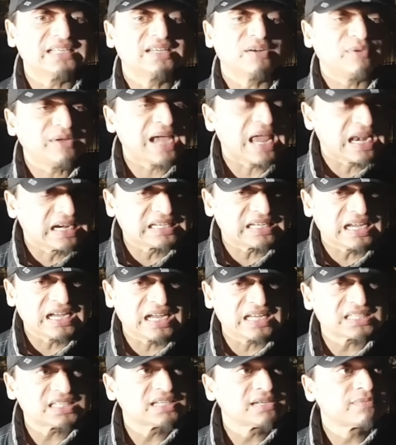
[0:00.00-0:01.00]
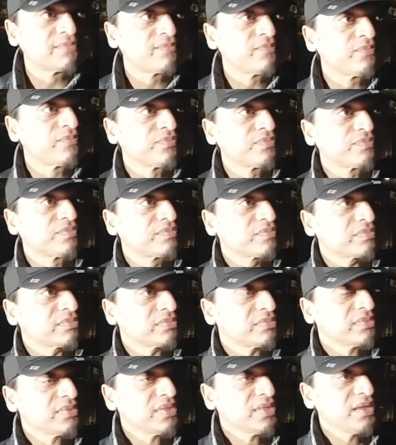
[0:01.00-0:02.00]
The reality is the reality.
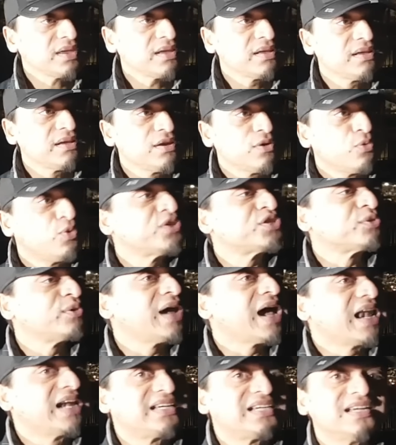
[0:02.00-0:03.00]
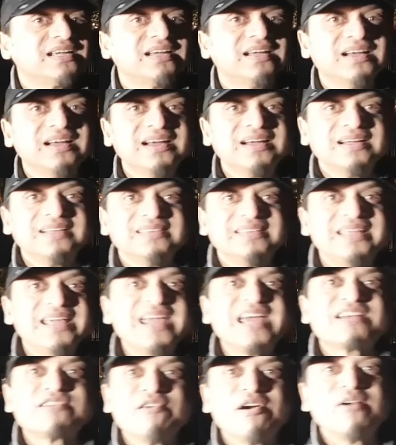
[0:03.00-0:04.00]
It, it, it works, which reality? It works in what, the
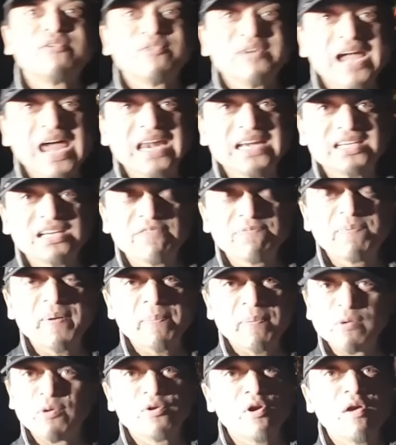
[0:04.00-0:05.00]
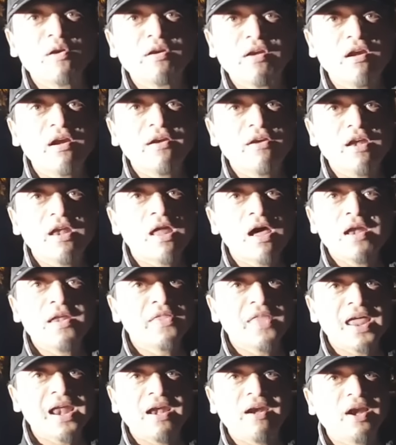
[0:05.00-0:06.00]
it ignorant what reality of people who don't learn,
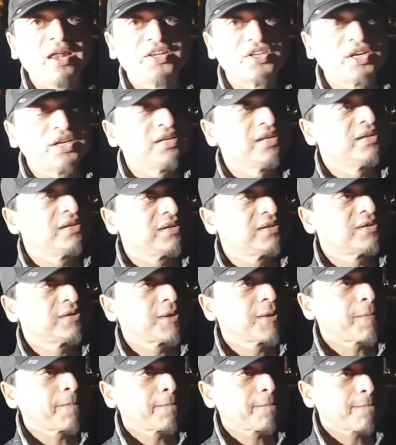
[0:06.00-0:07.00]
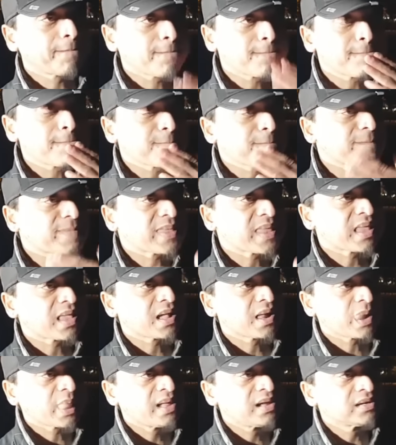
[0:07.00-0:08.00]
learn their religion. Works, it works within what you're saying in
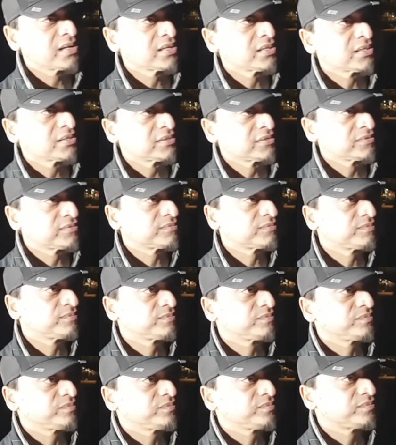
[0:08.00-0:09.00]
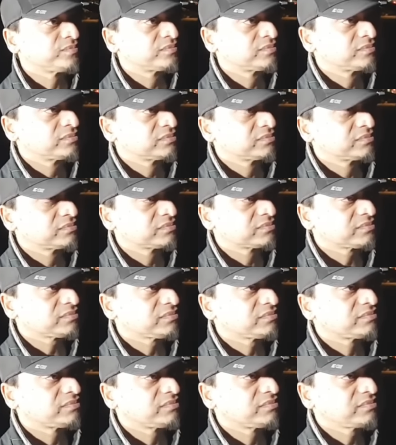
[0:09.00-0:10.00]
the confines of dogma, but it doesn't work in terms of
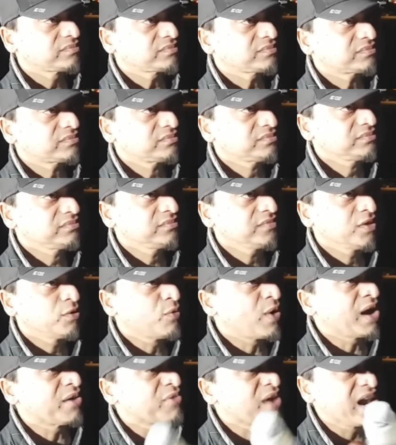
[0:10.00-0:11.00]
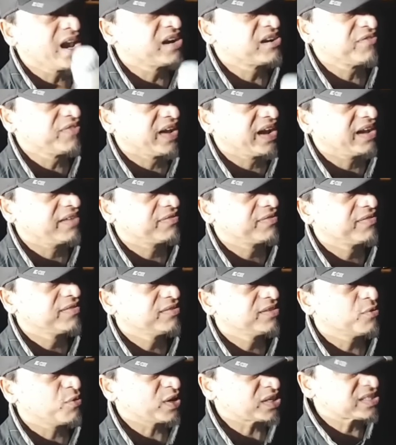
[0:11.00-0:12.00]
the reality of life. What it's, reality of life?
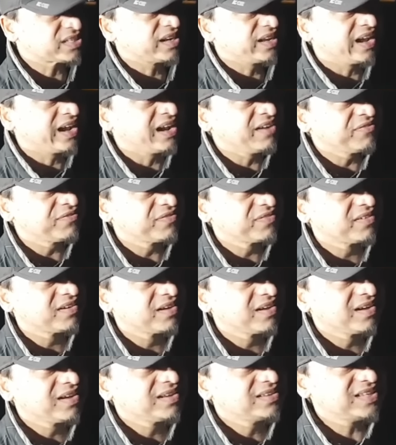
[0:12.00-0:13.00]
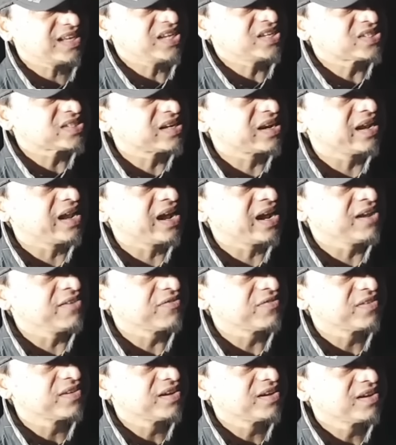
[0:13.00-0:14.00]
The Western life? The Western, Eastern
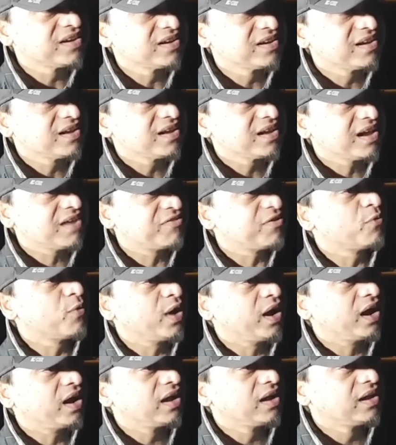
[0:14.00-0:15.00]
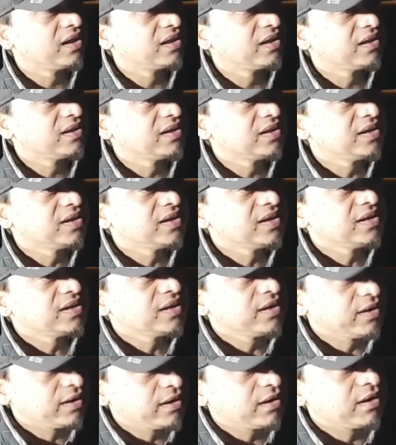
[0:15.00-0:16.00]
life? It's everything. It's everywhere. Everything. That's that's
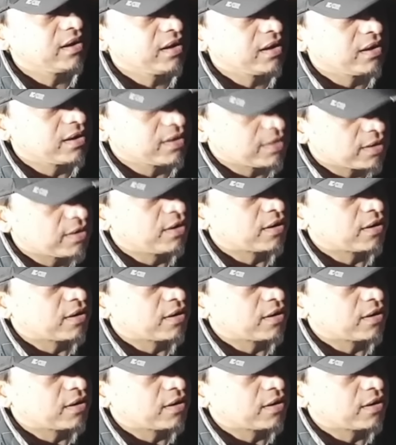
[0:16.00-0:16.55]
that's more to the point.